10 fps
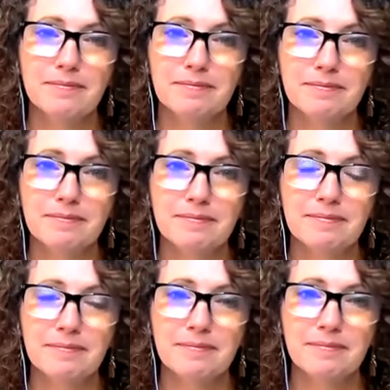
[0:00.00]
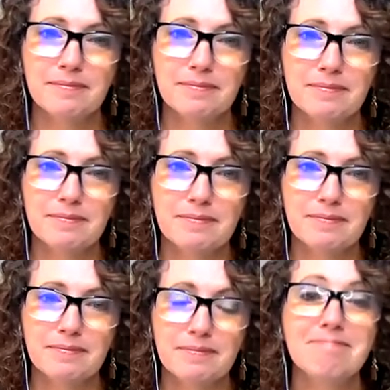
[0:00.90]

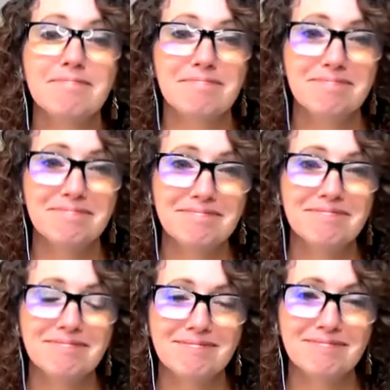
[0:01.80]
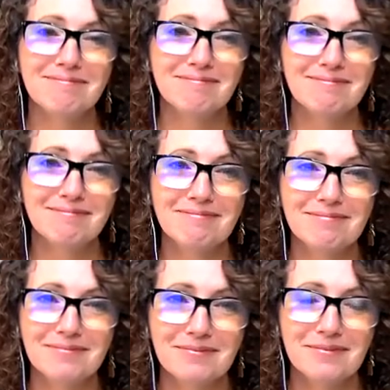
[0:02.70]

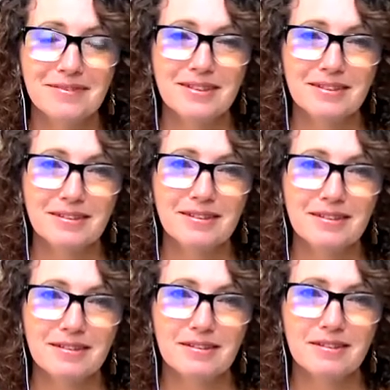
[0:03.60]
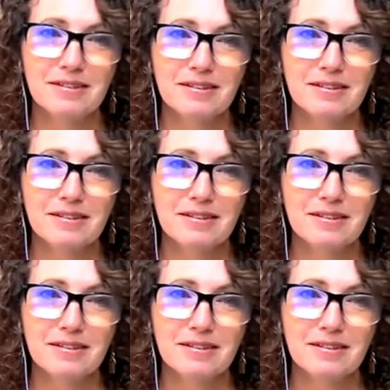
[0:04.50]
This person isn't speaking.